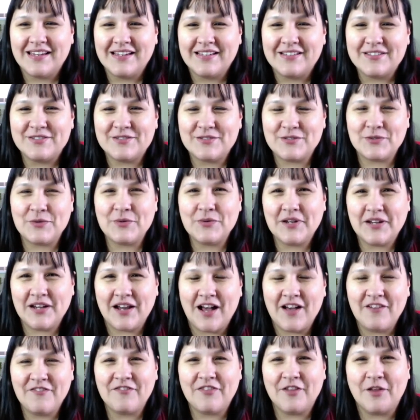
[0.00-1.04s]
soon
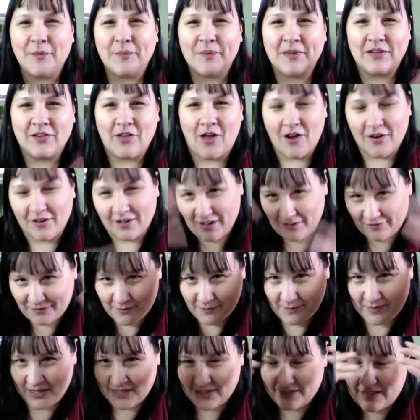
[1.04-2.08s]
enough they'll be long enough for
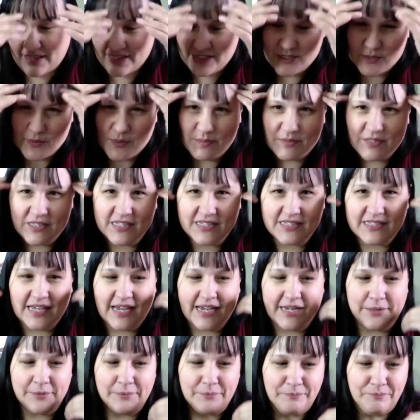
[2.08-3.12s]
me to like sweep to the
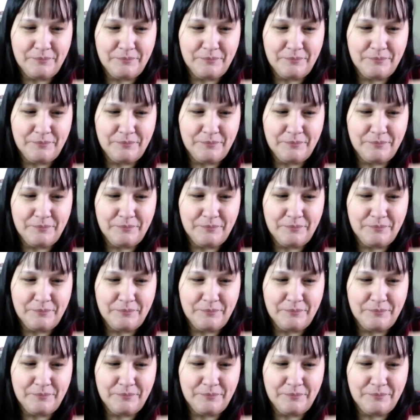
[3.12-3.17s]
side.